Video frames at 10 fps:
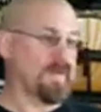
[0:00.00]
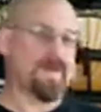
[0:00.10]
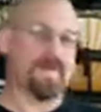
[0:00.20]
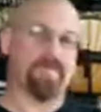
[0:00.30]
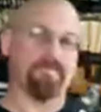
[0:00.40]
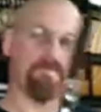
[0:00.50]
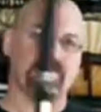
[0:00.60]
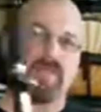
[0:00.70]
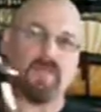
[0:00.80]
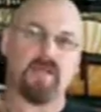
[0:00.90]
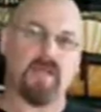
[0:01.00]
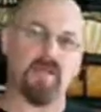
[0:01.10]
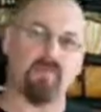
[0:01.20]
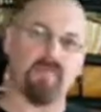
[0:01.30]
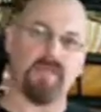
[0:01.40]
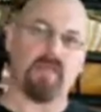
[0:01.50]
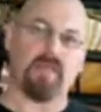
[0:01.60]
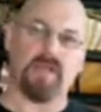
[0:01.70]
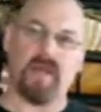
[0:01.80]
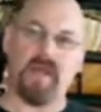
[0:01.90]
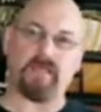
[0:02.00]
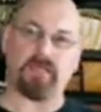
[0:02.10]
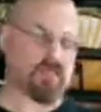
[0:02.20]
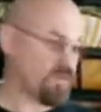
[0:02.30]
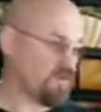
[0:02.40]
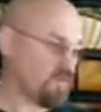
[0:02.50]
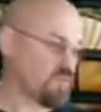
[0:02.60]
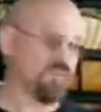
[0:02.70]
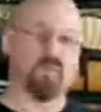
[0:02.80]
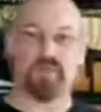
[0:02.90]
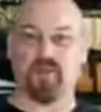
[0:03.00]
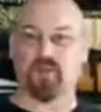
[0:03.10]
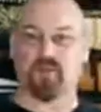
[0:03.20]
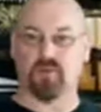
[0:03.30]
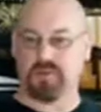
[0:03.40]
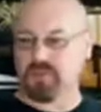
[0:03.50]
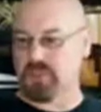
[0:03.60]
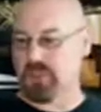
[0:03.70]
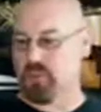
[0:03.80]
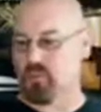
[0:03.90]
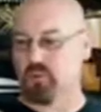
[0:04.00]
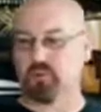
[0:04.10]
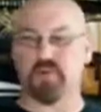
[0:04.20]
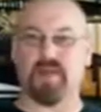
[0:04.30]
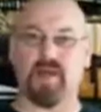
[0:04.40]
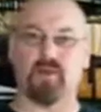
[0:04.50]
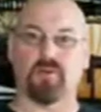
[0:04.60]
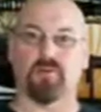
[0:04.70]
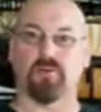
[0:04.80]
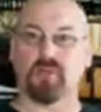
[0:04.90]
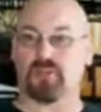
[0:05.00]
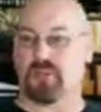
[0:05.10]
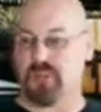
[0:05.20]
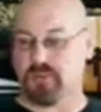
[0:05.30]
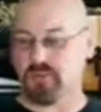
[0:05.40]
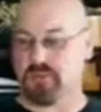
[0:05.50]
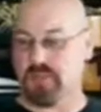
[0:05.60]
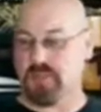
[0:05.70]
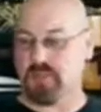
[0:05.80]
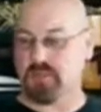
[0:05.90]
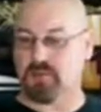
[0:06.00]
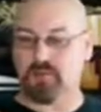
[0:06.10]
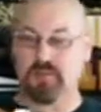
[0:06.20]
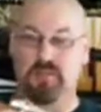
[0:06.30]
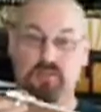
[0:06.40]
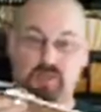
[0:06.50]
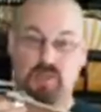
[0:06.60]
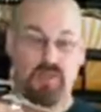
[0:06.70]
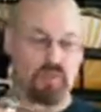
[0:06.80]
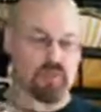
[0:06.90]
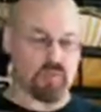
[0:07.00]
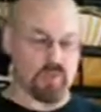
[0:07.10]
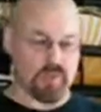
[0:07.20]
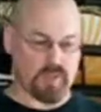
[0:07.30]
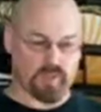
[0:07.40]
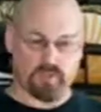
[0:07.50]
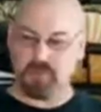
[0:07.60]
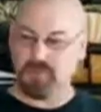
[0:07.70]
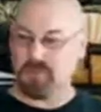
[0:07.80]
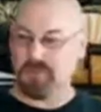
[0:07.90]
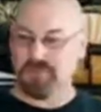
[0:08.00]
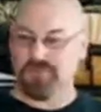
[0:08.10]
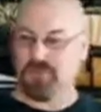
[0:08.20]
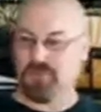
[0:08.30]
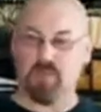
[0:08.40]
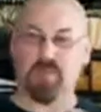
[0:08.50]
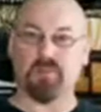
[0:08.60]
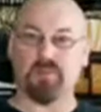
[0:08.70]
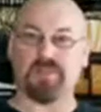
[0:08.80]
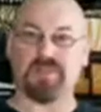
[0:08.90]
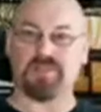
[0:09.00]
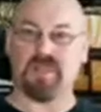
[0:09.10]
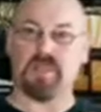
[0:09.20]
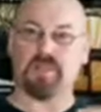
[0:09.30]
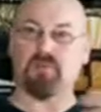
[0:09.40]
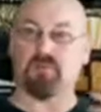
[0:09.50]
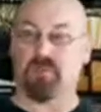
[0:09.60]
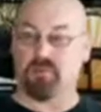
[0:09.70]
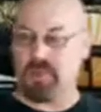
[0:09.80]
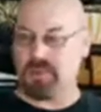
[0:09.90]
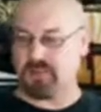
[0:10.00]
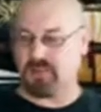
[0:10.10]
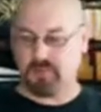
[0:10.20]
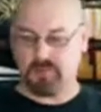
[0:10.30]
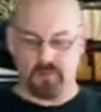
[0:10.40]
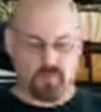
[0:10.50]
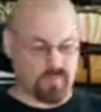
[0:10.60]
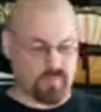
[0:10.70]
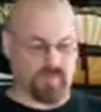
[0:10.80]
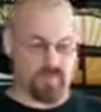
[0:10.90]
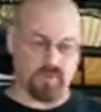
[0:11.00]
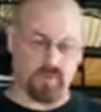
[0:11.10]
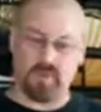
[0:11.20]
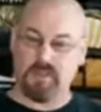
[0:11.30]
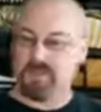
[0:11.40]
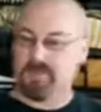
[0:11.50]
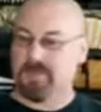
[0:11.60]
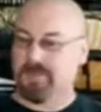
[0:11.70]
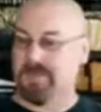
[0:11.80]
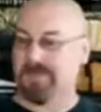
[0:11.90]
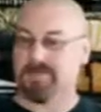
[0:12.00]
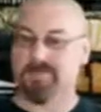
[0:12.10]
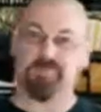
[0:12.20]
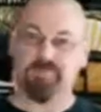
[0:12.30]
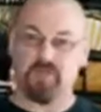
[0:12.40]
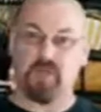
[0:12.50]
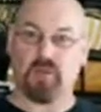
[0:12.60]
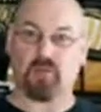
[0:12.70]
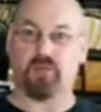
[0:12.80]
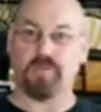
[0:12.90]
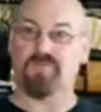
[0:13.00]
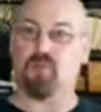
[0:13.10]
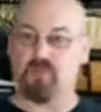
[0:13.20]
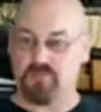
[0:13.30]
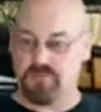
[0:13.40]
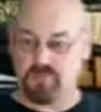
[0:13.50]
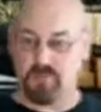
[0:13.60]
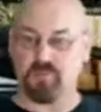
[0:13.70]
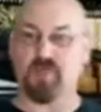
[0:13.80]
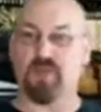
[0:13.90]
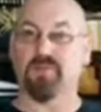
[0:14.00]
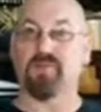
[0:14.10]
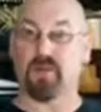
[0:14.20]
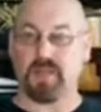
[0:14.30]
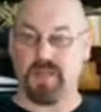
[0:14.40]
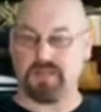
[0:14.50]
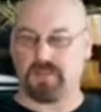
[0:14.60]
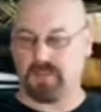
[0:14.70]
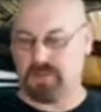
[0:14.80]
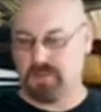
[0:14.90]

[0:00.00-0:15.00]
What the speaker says: Hanwei apparently asked Mr. Riddell, who is a world-renowned martial artist and Chinese sword expert, to come up with a design that would be practical in the Kung for not only forms and use, but for cutting.